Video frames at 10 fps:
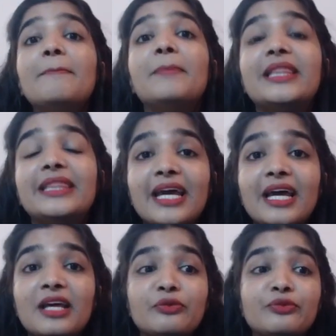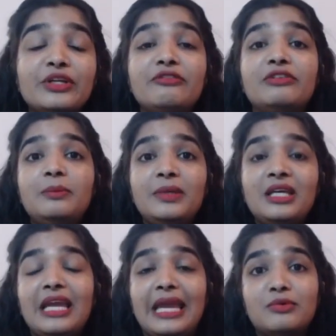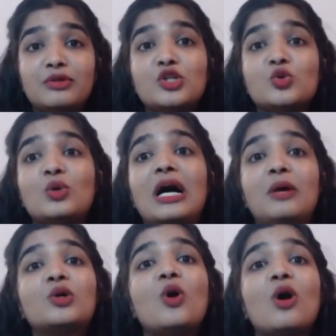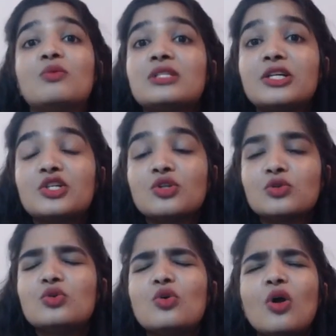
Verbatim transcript: but there we will be able to have a conversation also.